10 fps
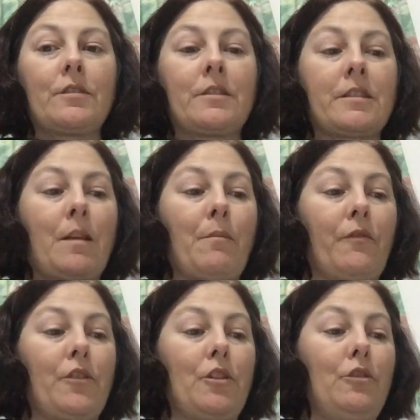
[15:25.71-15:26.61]
some
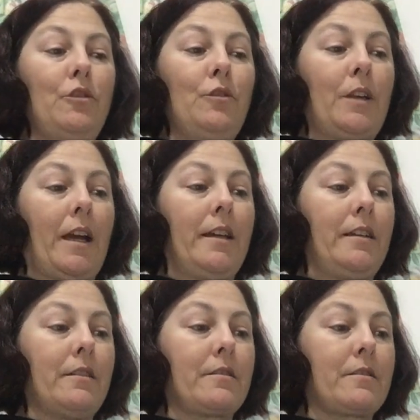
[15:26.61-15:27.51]
of the new
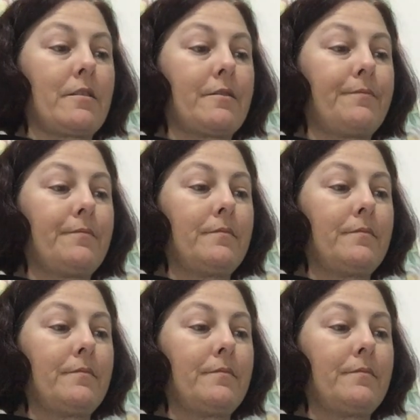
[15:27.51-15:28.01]
cakes.